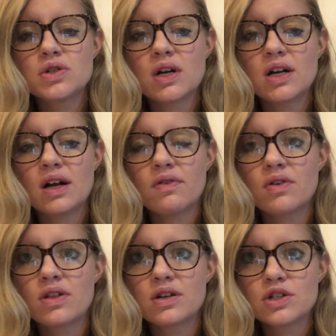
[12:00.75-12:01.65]
traded
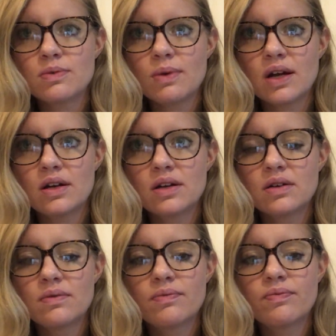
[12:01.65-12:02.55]
everything she made,
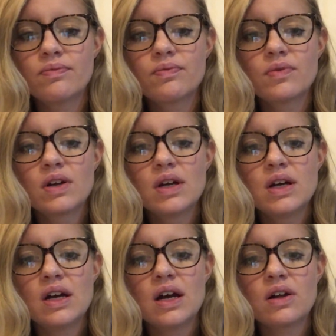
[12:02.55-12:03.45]

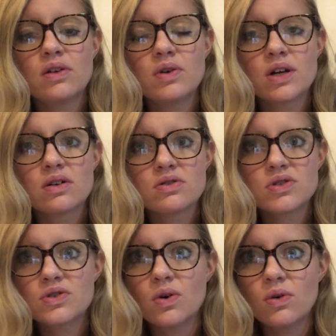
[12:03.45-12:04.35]
including her
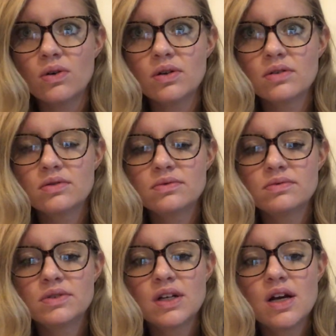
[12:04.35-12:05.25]
soul,
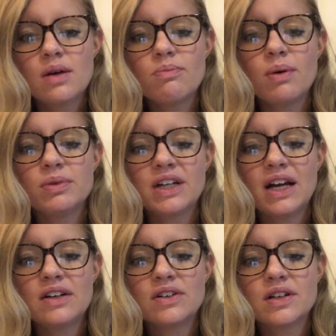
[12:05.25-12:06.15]
mumbled
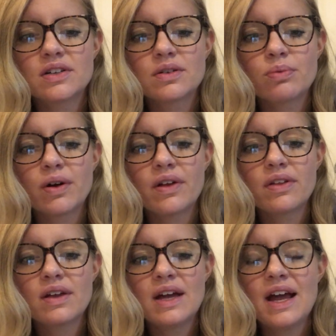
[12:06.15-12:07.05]
Hadel under her breath.
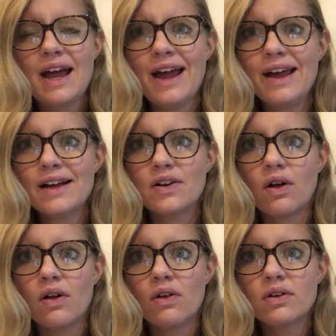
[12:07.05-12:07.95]

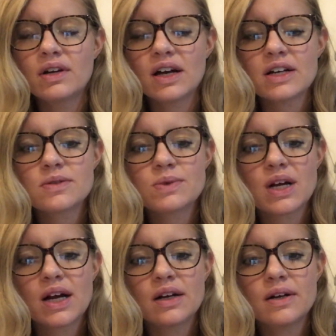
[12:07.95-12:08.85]
Hadel, gasped
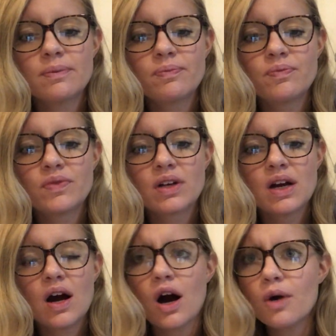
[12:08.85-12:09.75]
Ida.
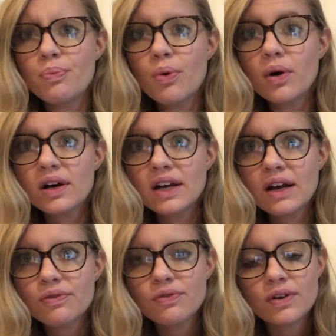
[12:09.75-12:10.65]
Our poor
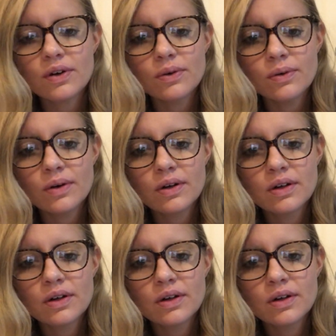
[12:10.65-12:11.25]
nephew.